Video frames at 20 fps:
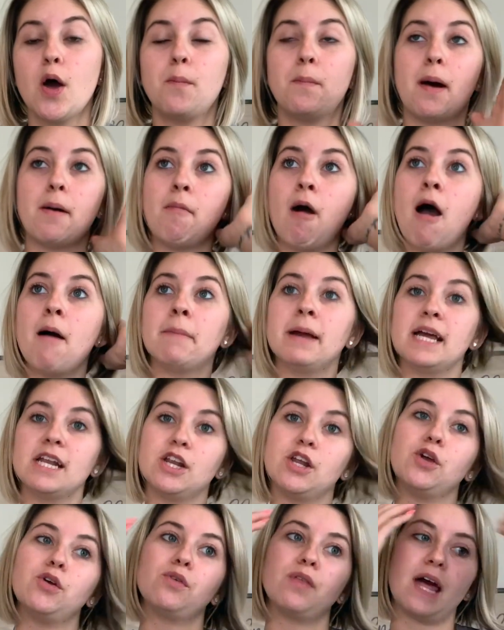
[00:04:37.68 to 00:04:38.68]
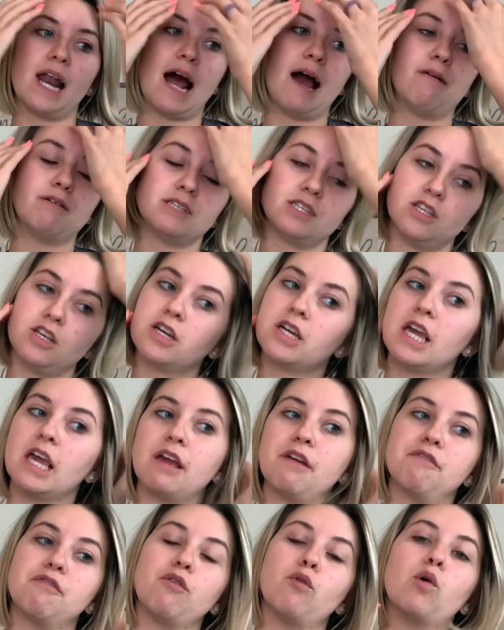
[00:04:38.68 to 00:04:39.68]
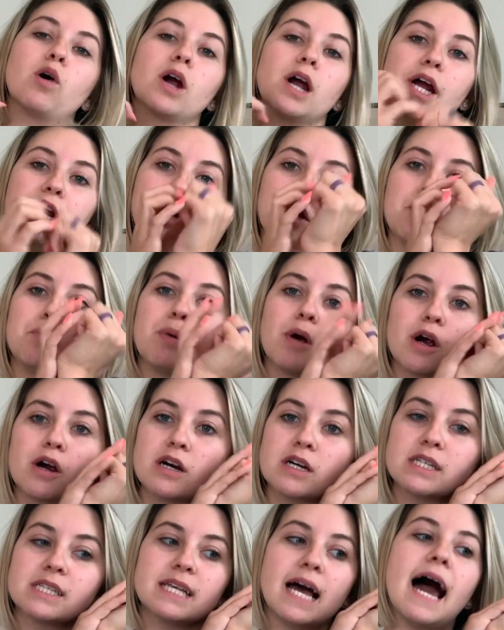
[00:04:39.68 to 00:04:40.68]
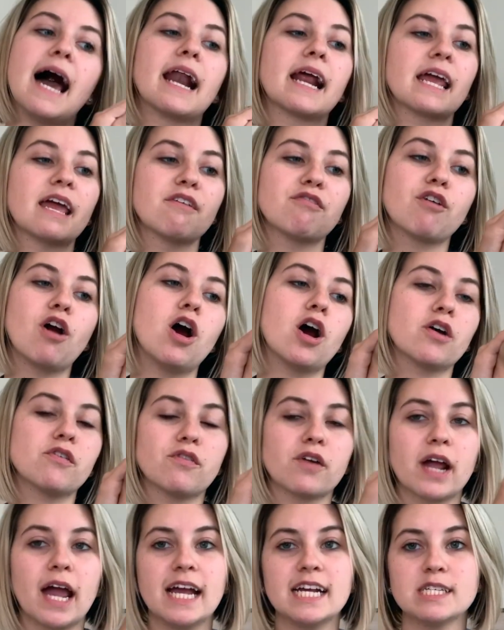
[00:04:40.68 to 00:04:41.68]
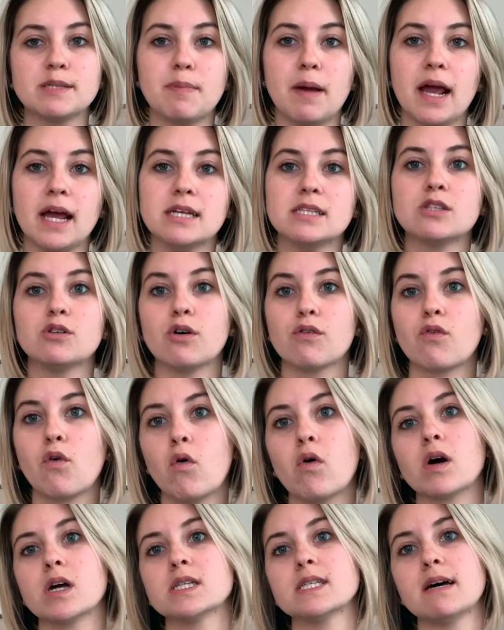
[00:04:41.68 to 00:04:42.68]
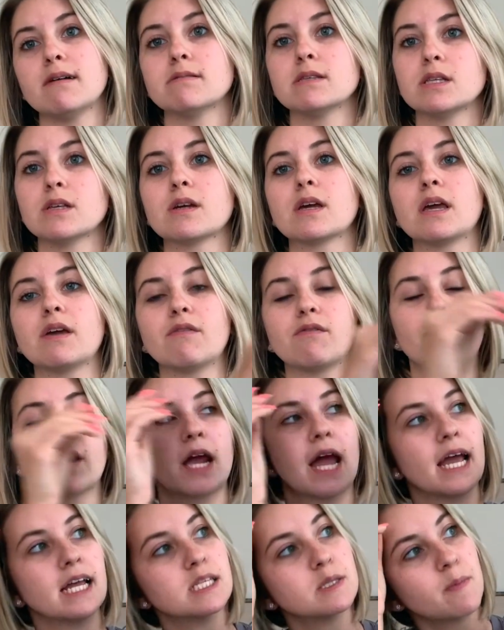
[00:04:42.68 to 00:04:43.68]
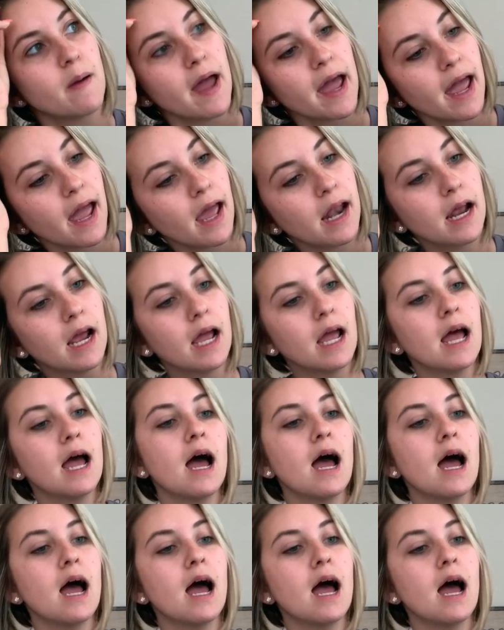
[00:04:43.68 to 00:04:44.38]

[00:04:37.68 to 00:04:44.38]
my mom had knew that I was looking for a new purse. I had a gift card for Kate Spade, so of course I was looking for Kate Spade.